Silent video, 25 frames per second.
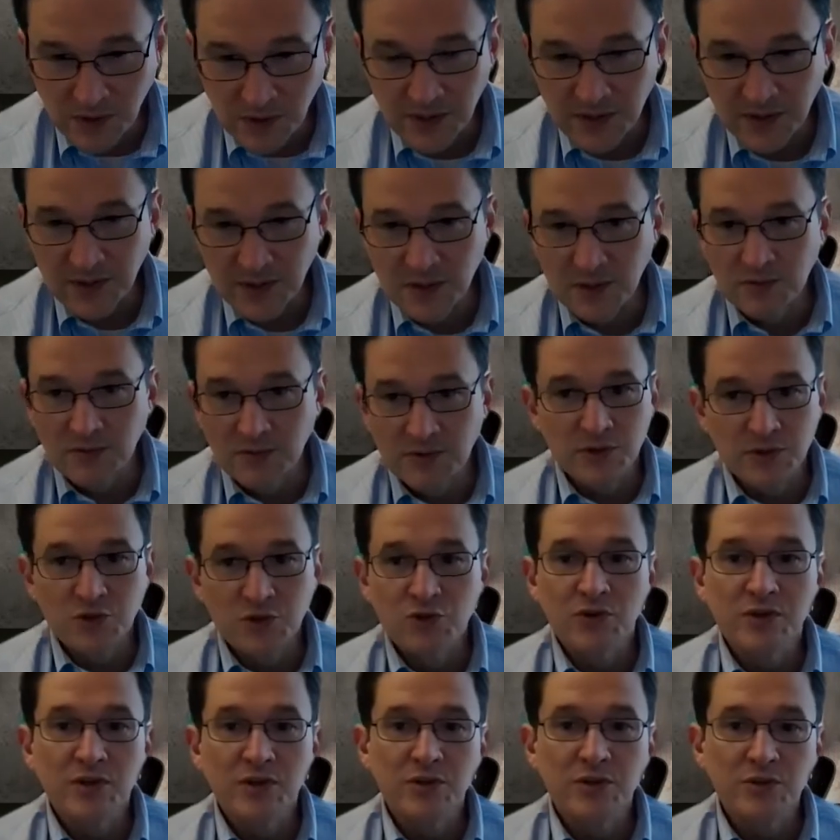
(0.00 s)
I think there was a
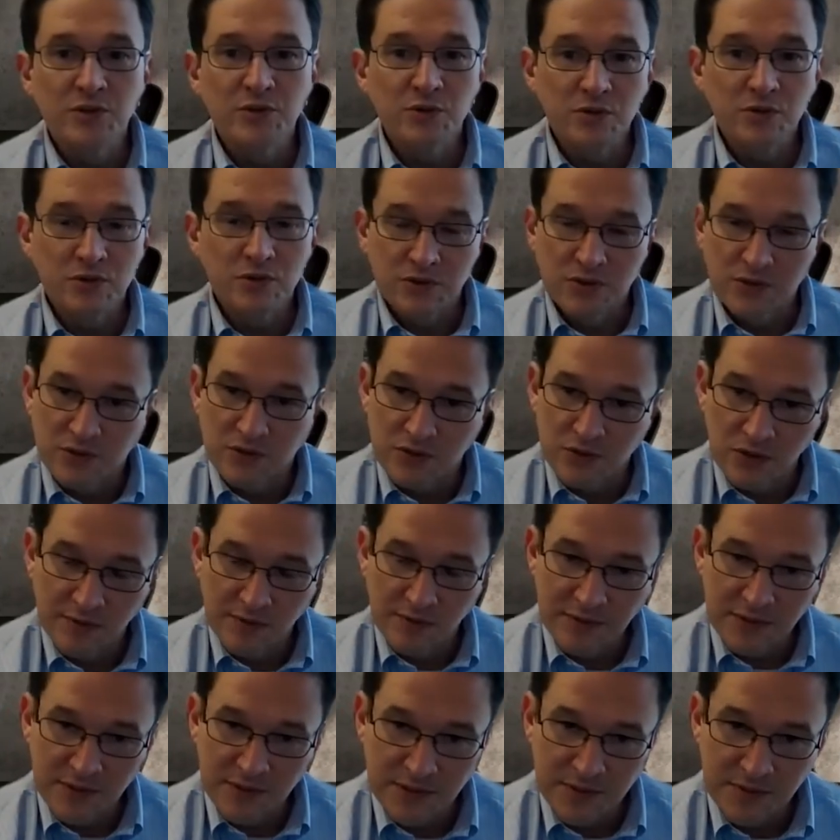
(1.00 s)
trend towards
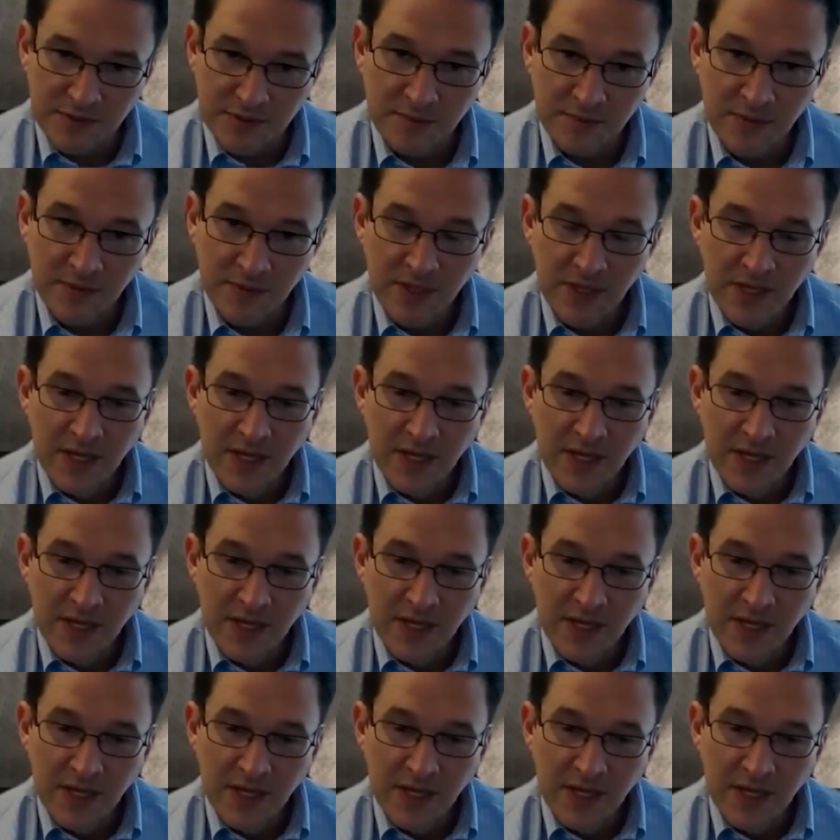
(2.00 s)
conservatism.